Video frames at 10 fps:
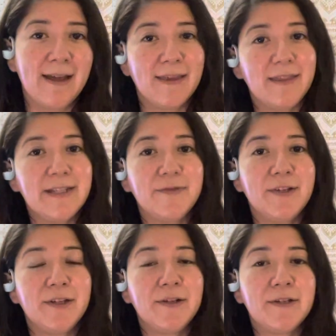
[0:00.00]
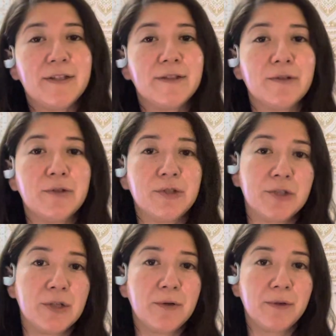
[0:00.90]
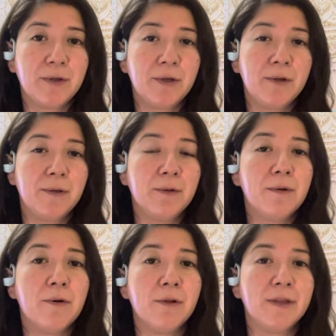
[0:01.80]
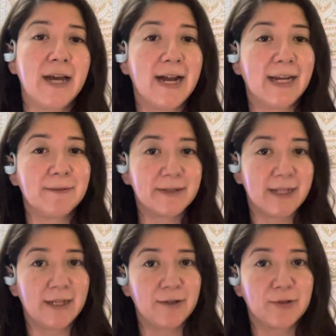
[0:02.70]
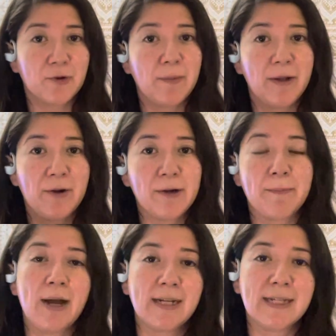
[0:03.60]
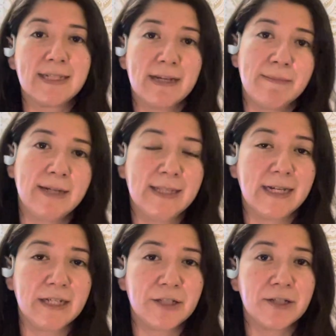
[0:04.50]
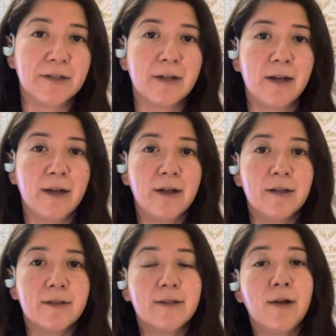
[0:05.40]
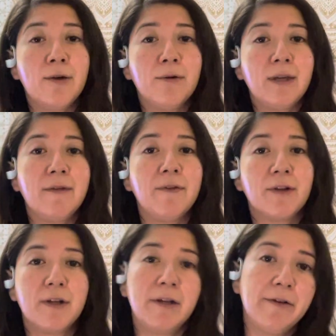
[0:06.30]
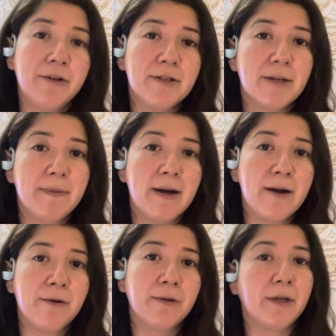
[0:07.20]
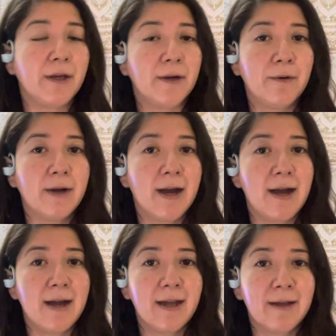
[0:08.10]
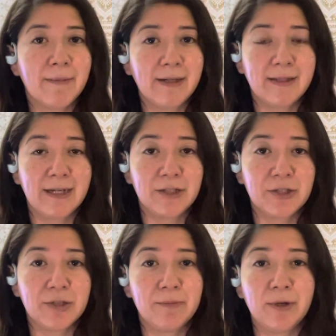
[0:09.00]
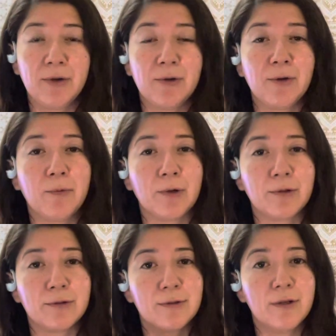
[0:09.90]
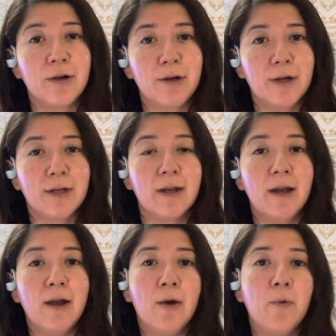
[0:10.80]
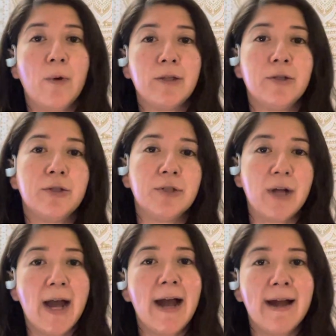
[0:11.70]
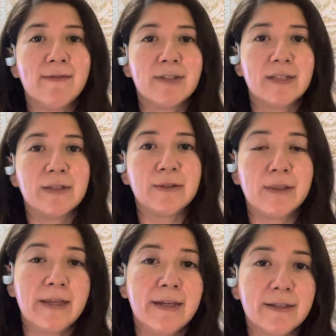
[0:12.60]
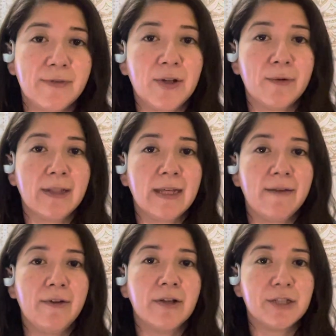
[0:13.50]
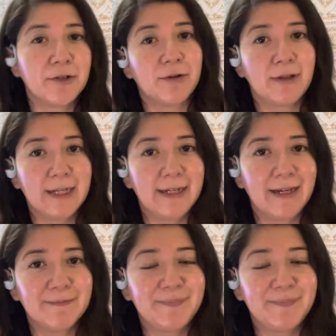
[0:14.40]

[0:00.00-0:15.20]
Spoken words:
This video is to show you all the items that I use for my yoga practice and meditation. So if you're curious about yoga and meditation but you don't know where to start, what you should have, so this video will give you a general idea.